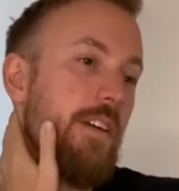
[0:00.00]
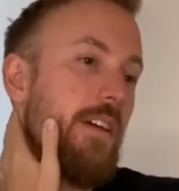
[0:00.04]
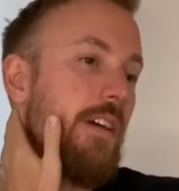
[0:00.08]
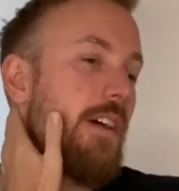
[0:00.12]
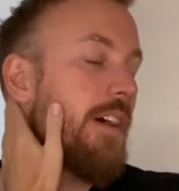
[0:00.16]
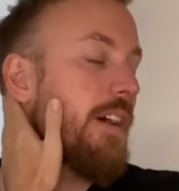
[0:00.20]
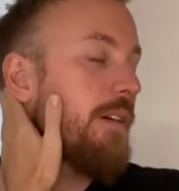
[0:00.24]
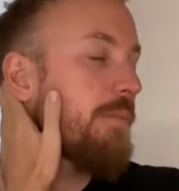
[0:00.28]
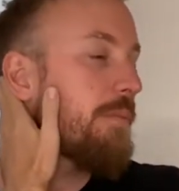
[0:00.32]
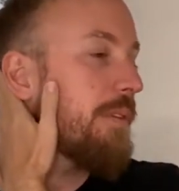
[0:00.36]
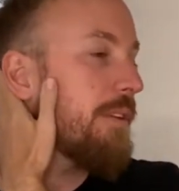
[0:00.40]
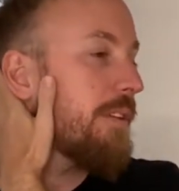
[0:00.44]

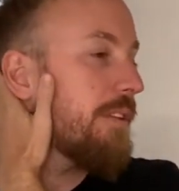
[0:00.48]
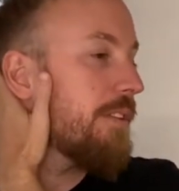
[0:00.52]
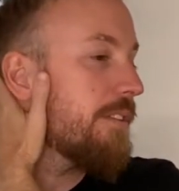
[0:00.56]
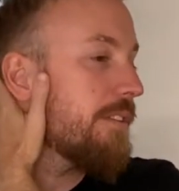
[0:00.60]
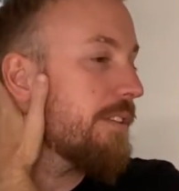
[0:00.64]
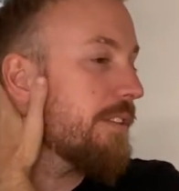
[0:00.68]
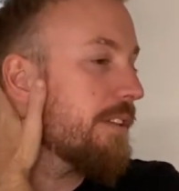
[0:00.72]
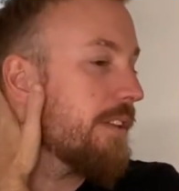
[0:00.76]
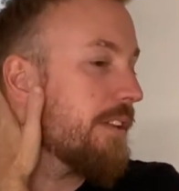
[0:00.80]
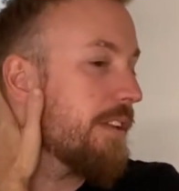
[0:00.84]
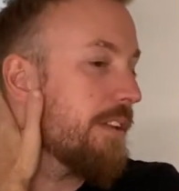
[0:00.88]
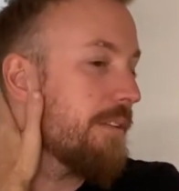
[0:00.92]
up into
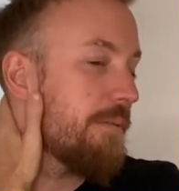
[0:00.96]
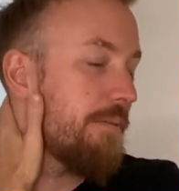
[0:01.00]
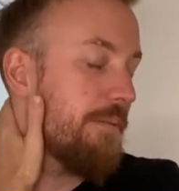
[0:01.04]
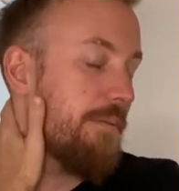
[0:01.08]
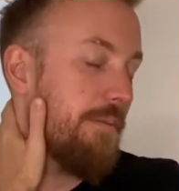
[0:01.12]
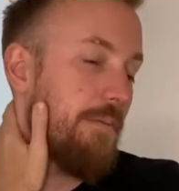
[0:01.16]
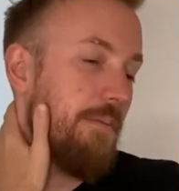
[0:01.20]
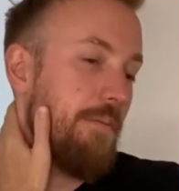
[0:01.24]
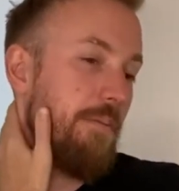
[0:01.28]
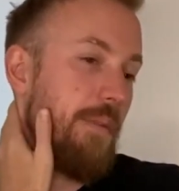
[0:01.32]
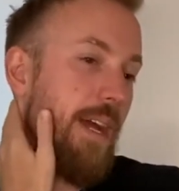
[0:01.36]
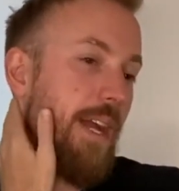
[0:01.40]
the
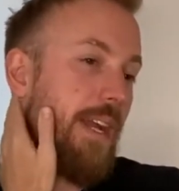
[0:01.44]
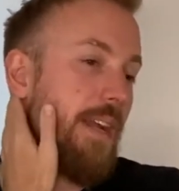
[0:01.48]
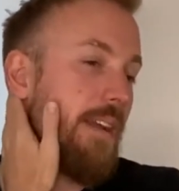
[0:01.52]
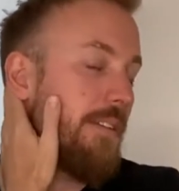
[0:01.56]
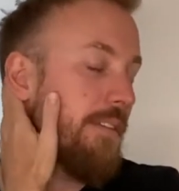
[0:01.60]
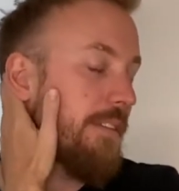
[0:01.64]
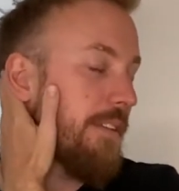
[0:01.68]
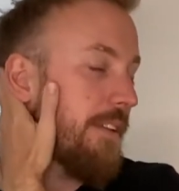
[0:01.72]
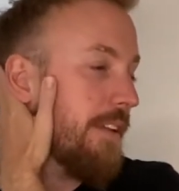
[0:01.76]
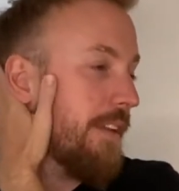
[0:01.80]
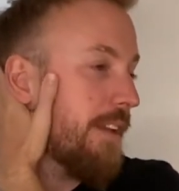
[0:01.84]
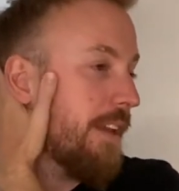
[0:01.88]
back of
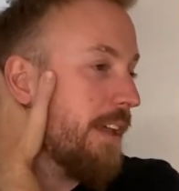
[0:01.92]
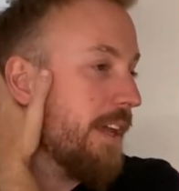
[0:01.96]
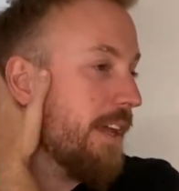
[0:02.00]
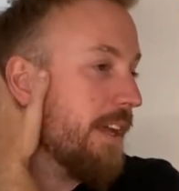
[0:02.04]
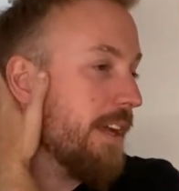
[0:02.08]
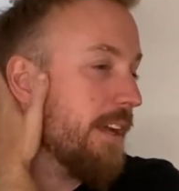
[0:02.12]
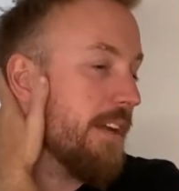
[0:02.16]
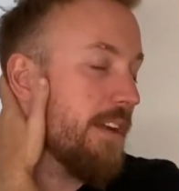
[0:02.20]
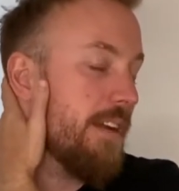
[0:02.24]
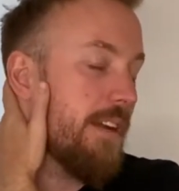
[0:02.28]
the neck,